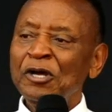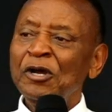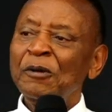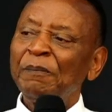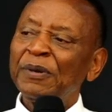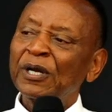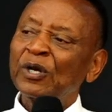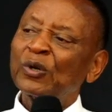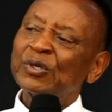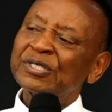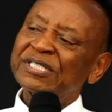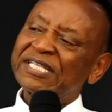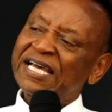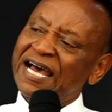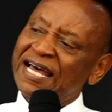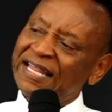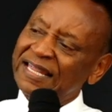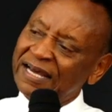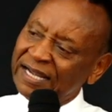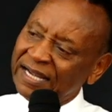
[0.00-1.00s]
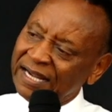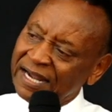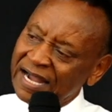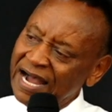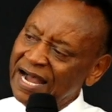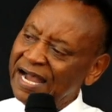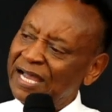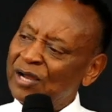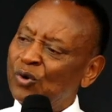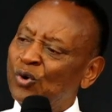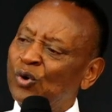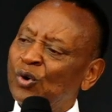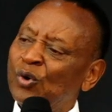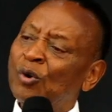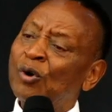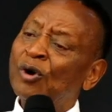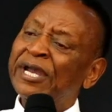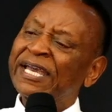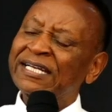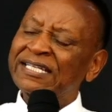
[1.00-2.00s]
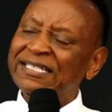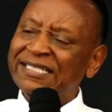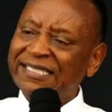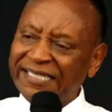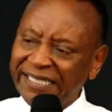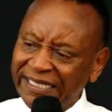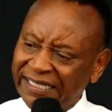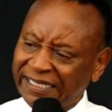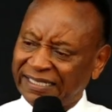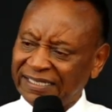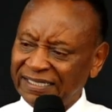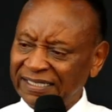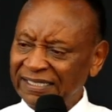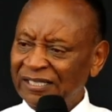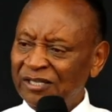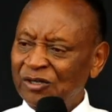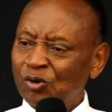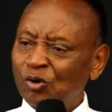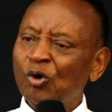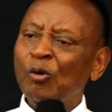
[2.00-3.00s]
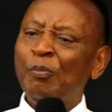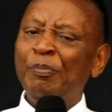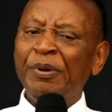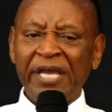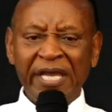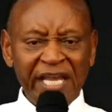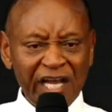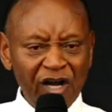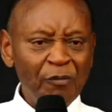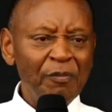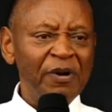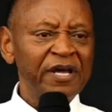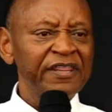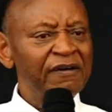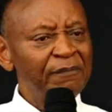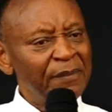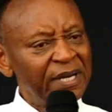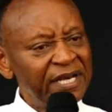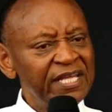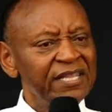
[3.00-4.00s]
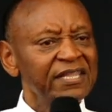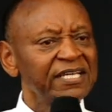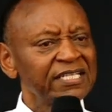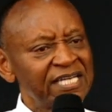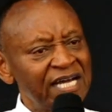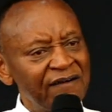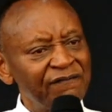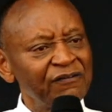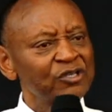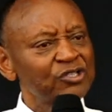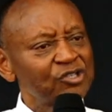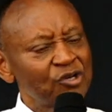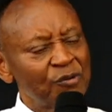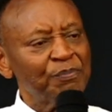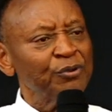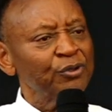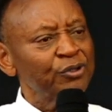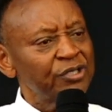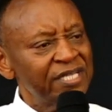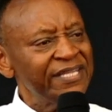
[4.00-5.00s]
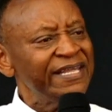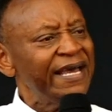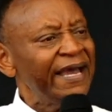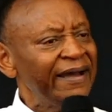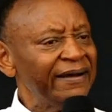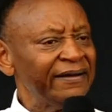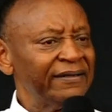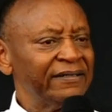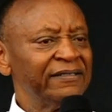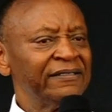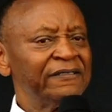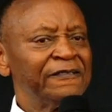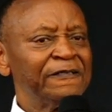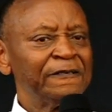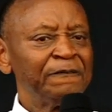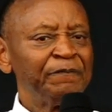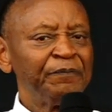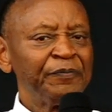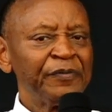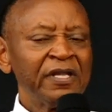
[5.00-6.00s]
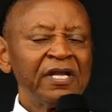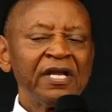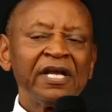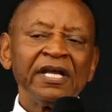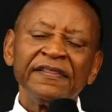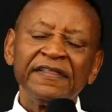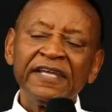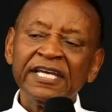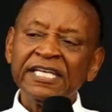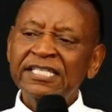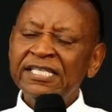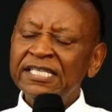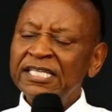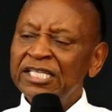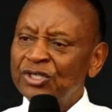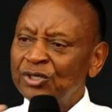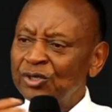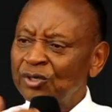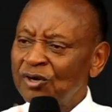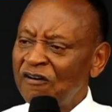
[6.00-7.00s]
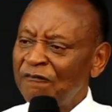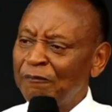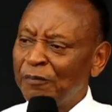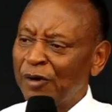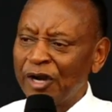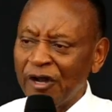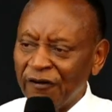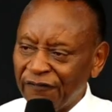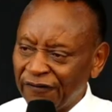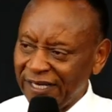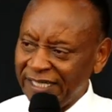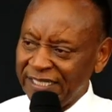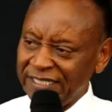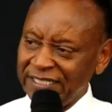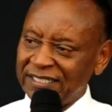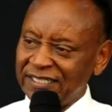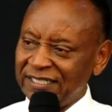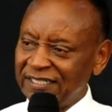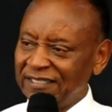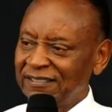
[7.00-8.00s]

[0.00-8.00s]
Because the other guy who will get sick will be helped by the money that I've also put there. This issue of benevolent,